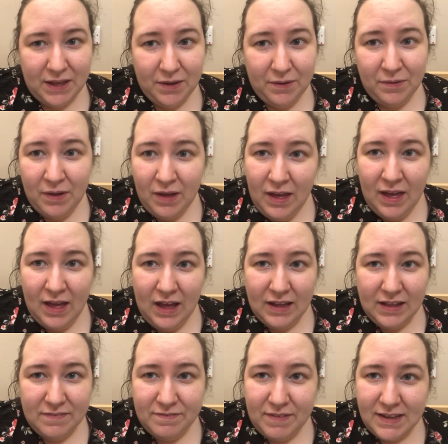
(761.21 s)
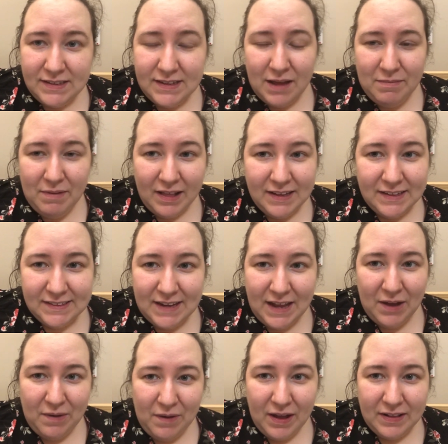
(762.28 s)
So I'm going to FaceTime Alice
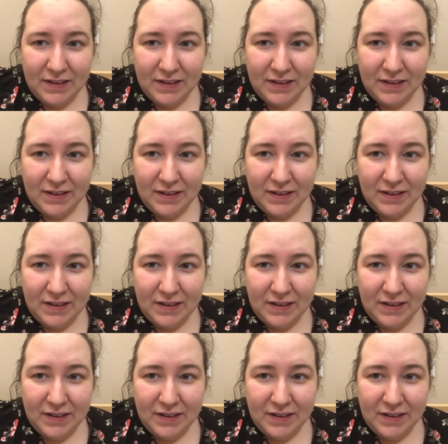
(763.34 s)
now